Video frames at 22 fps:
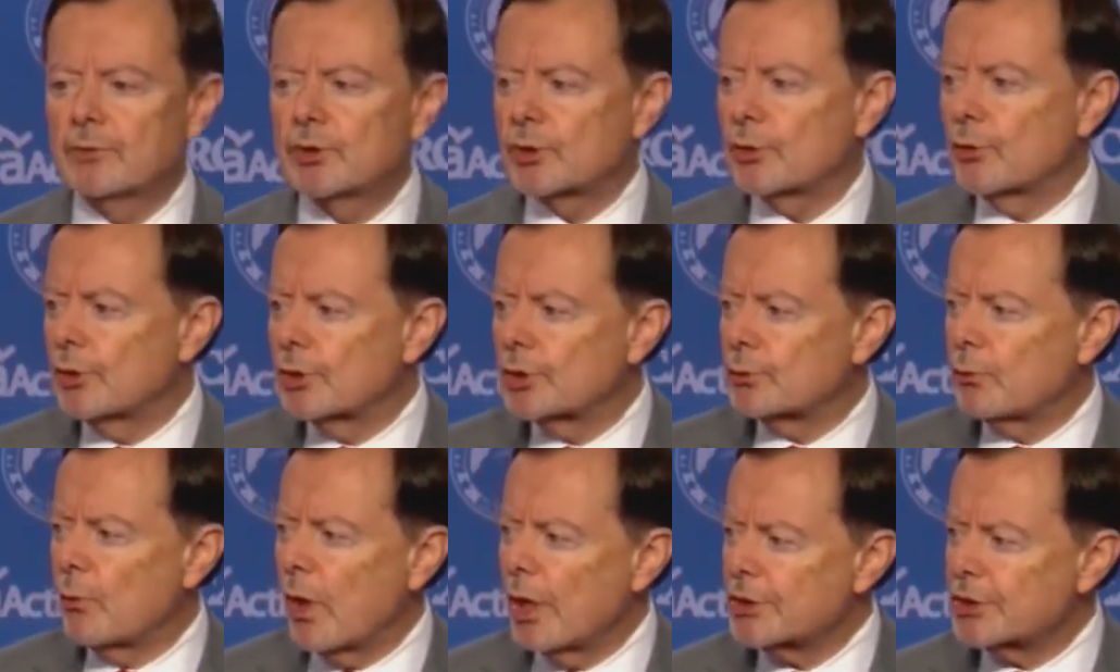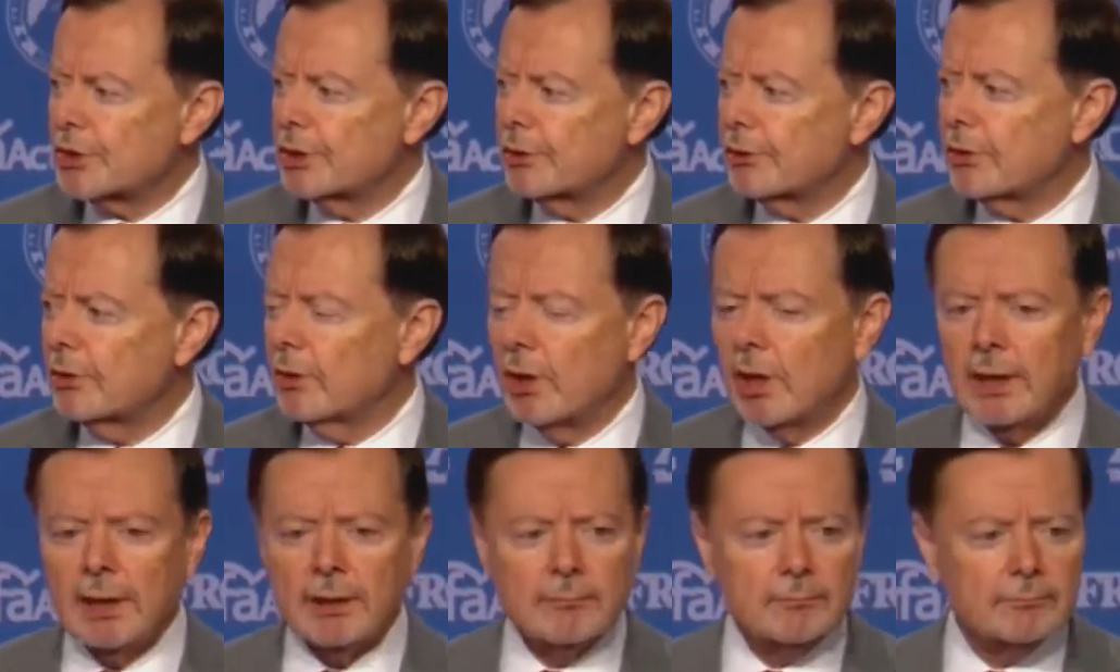George Washington
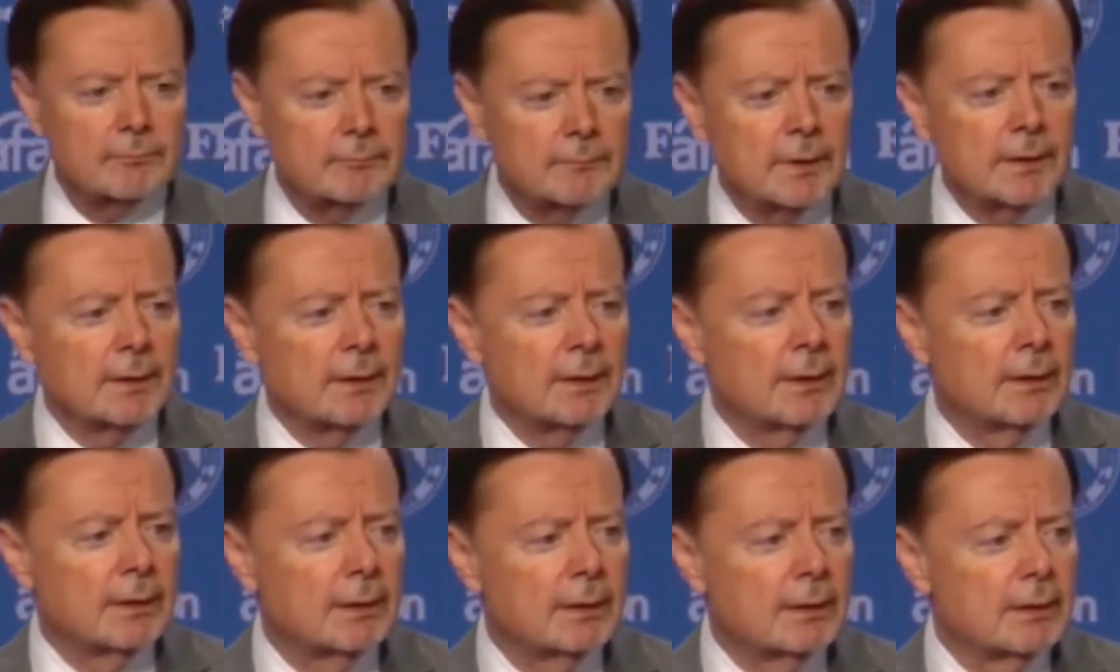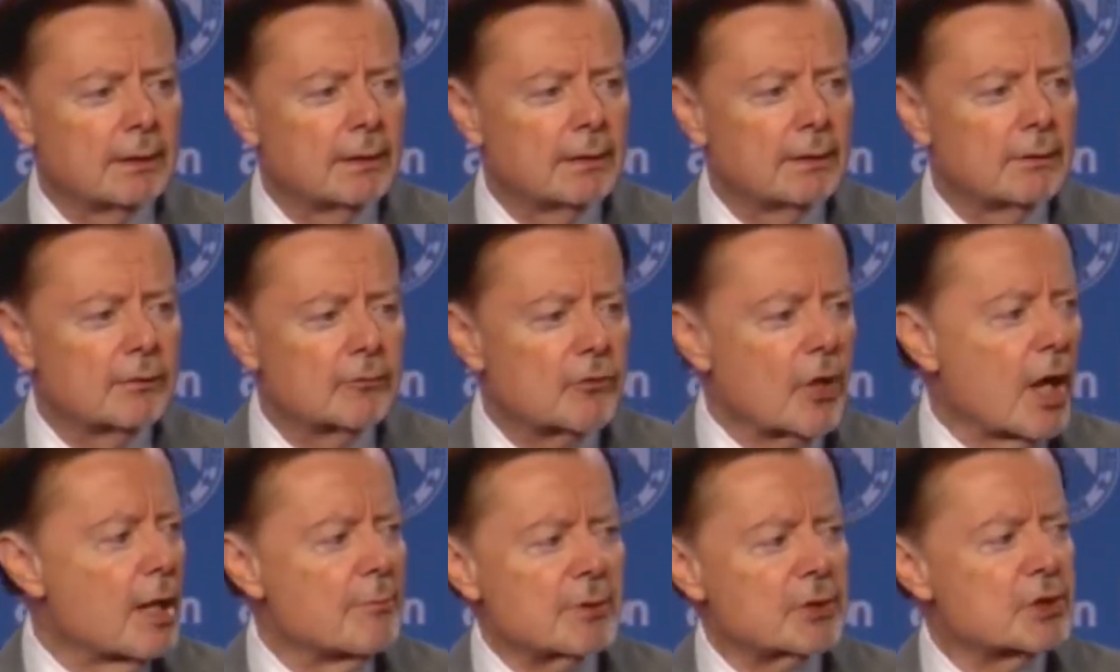on it?
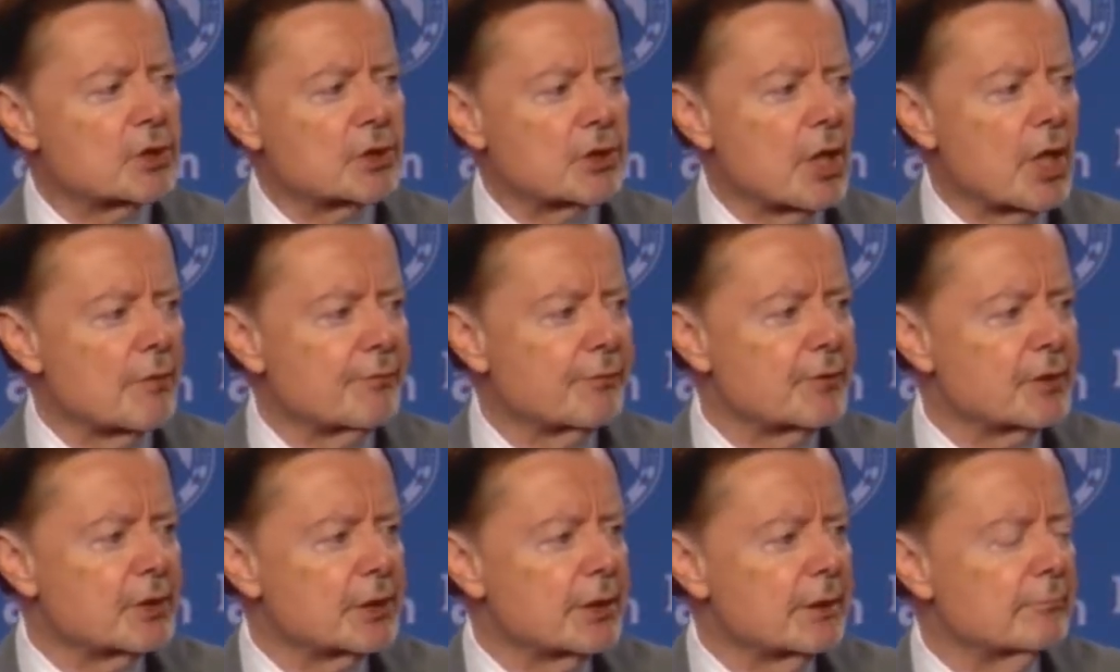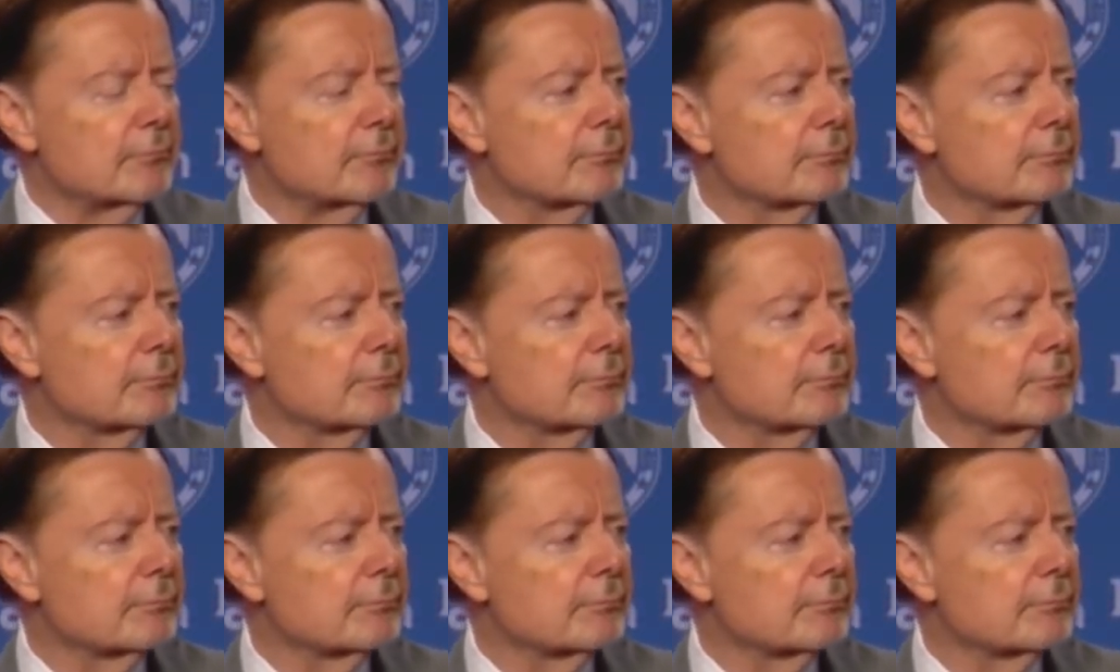Thomas Jefferson?